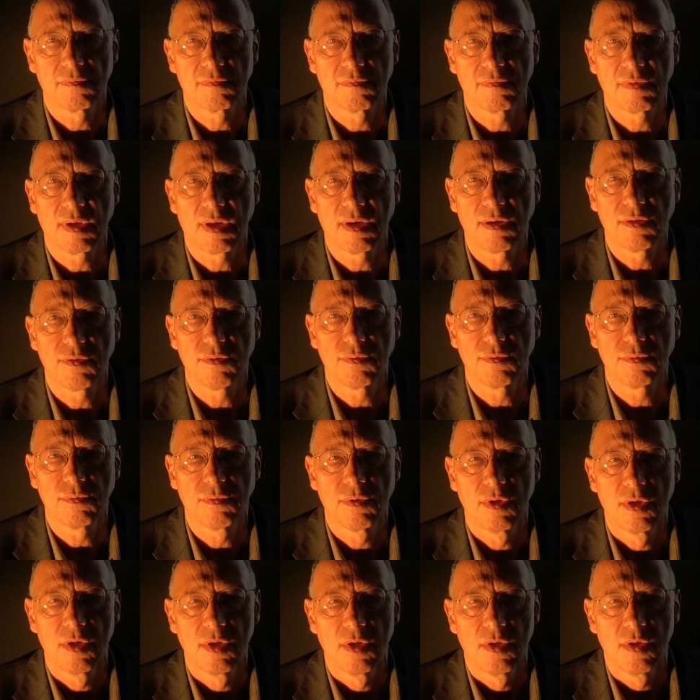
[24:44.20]
value
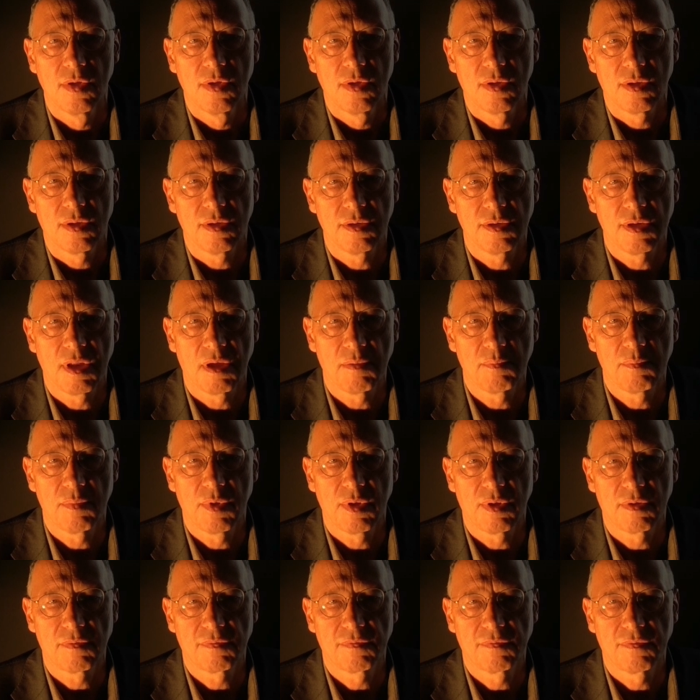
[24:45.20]

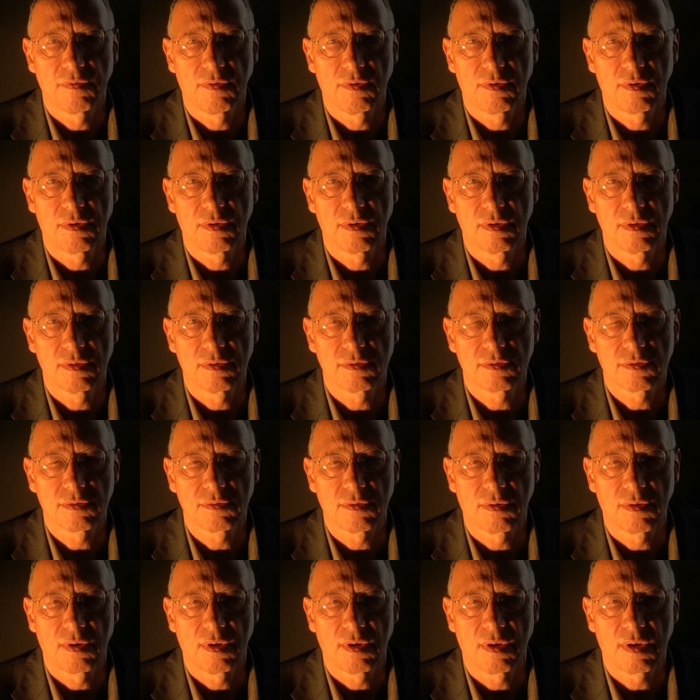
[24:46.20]
number for
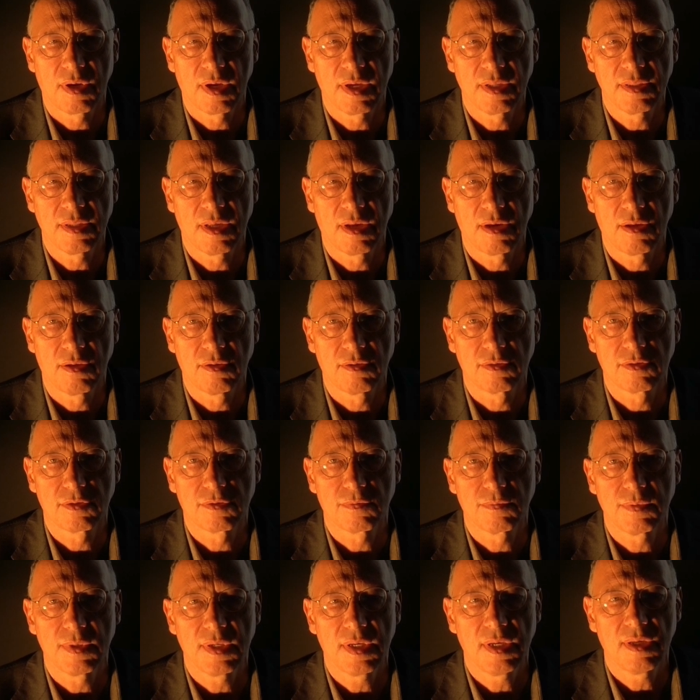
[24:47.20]
solar analogues.
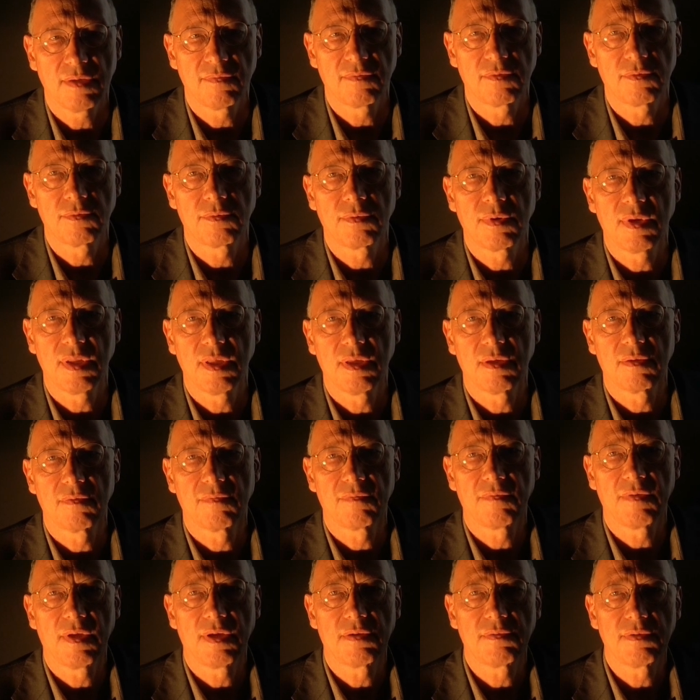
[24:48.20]
We have only a
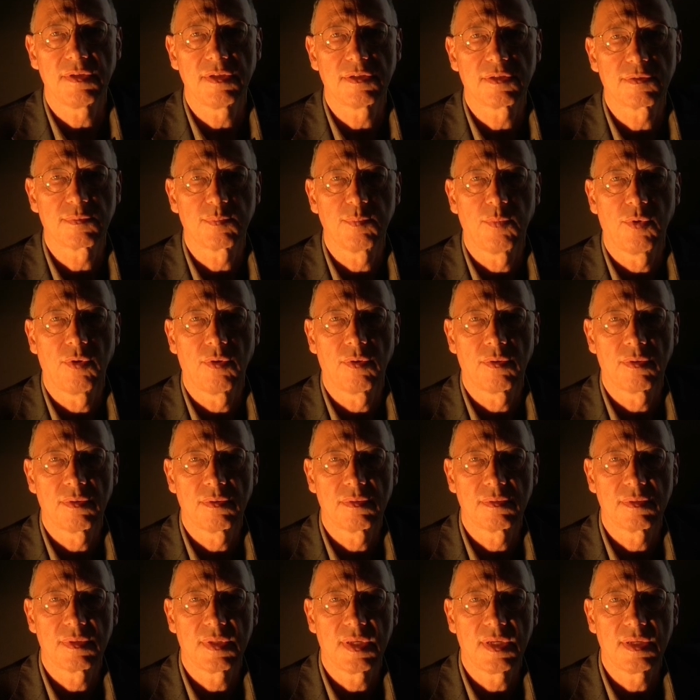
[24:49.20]
very
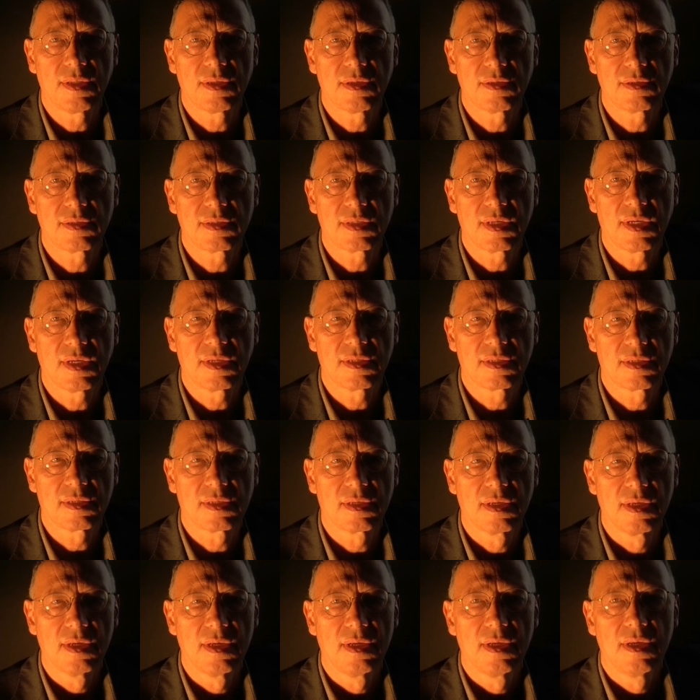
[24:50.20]
small data set
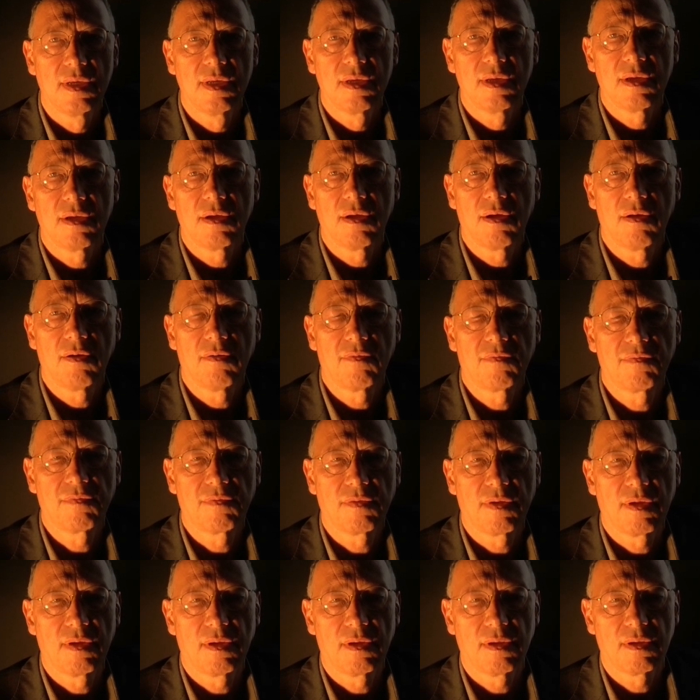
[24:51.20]
of
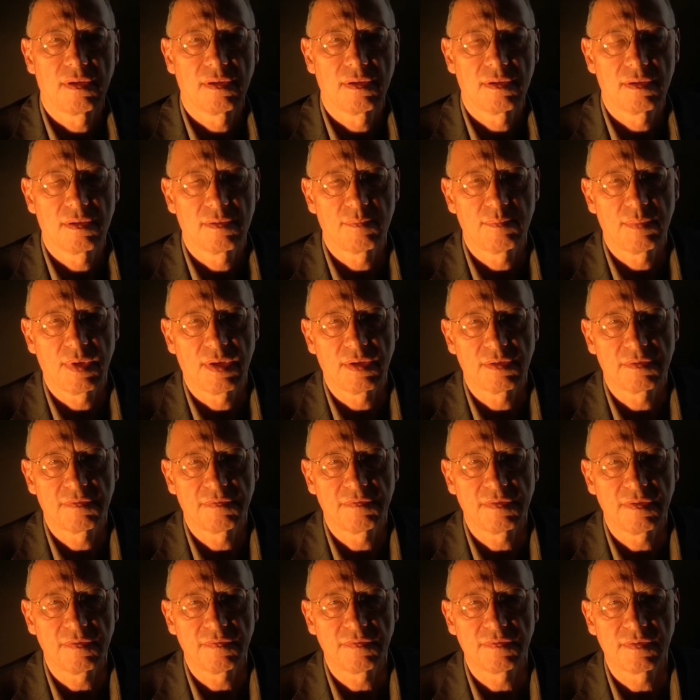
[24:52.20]
about
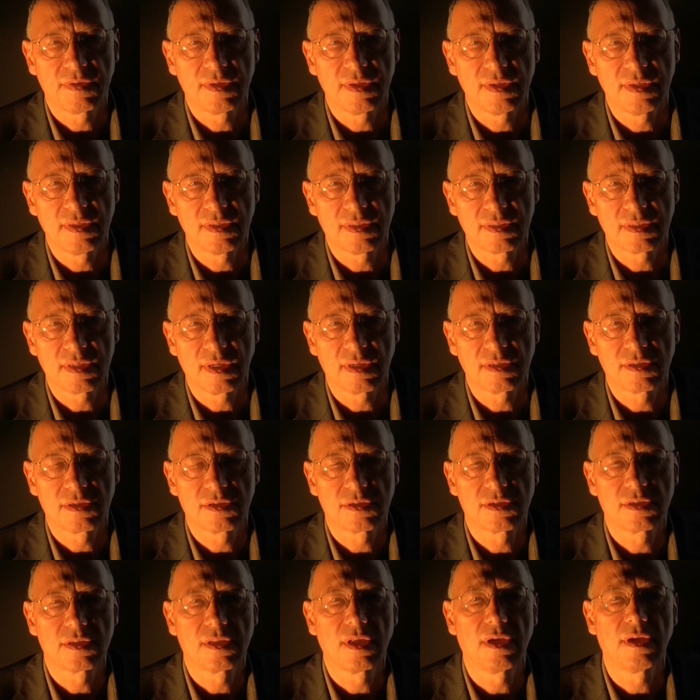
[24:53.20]
50 such
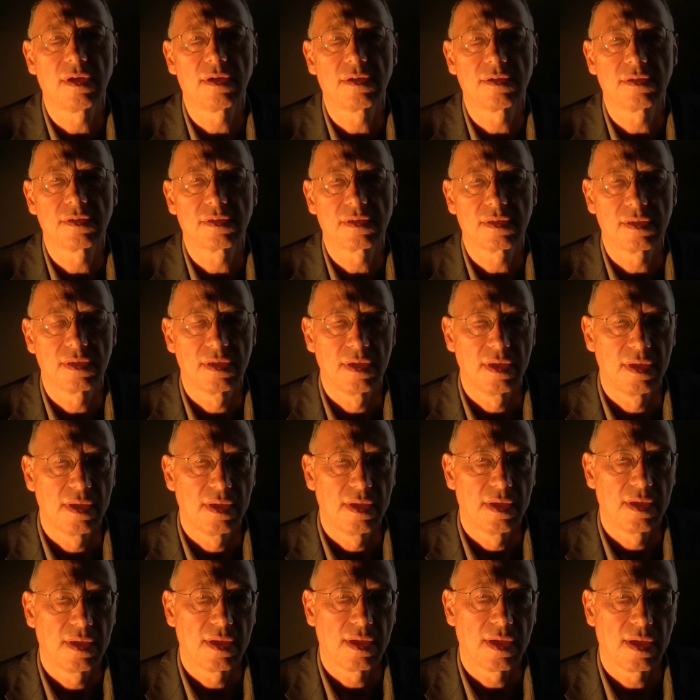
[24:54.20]
stars
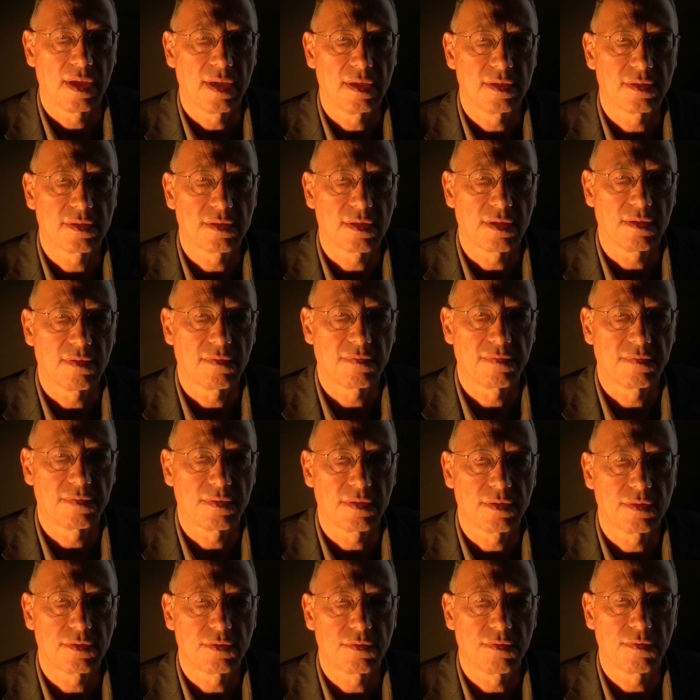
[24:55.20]
as of
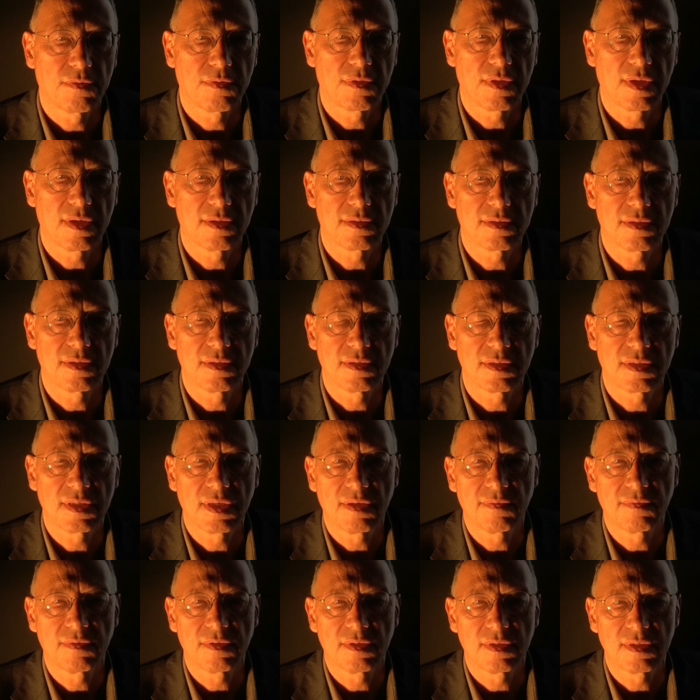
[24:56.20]

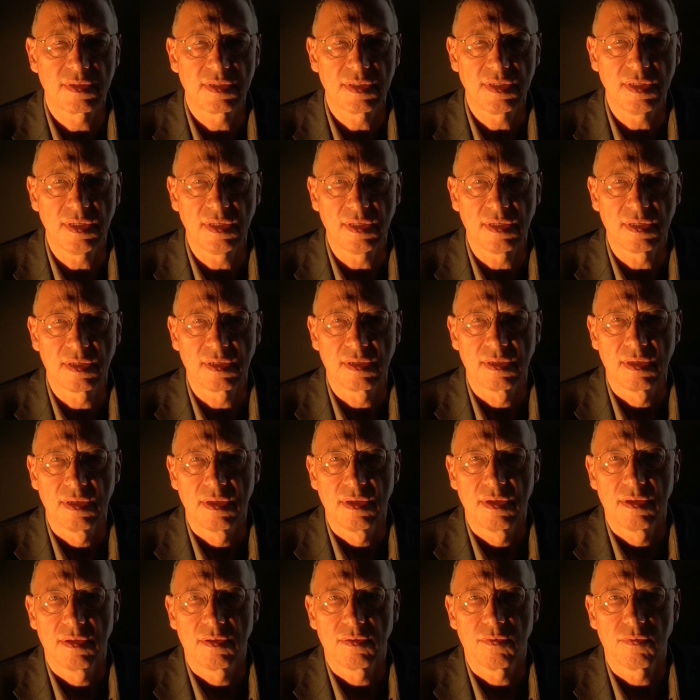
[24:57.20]
2017,
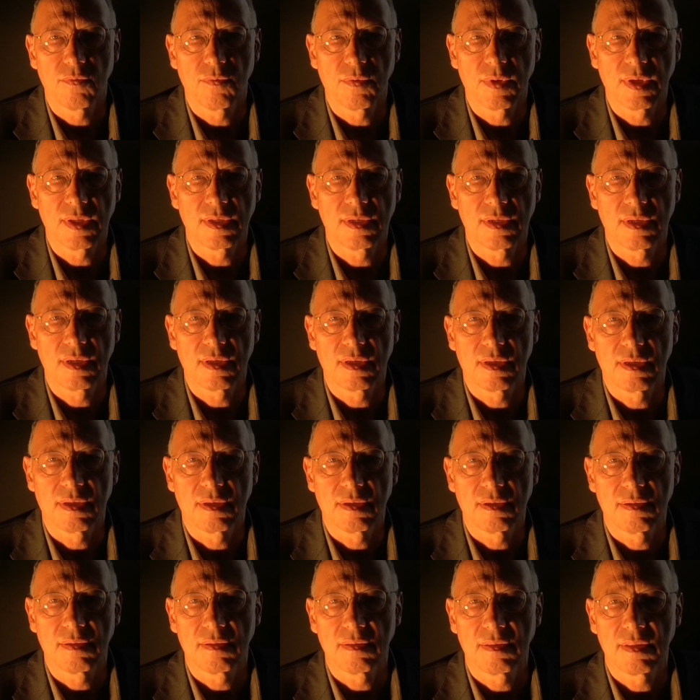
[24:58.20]
when
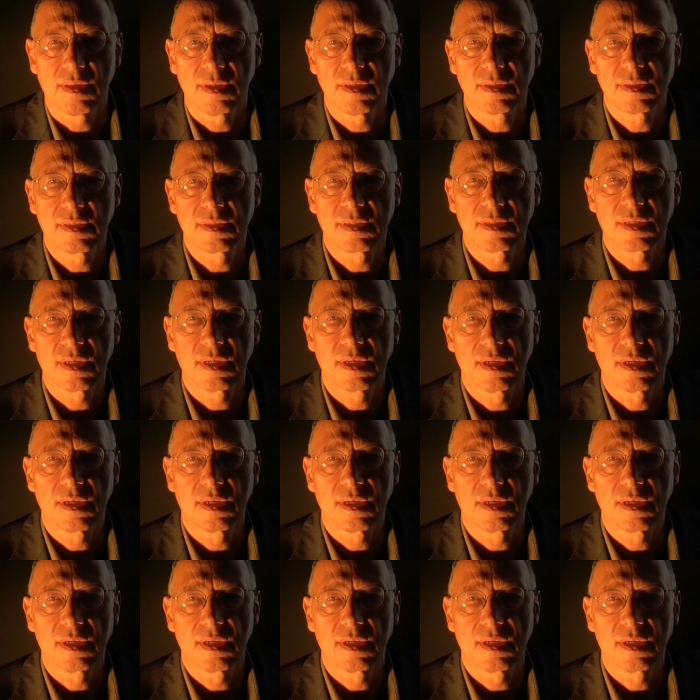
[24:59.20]
this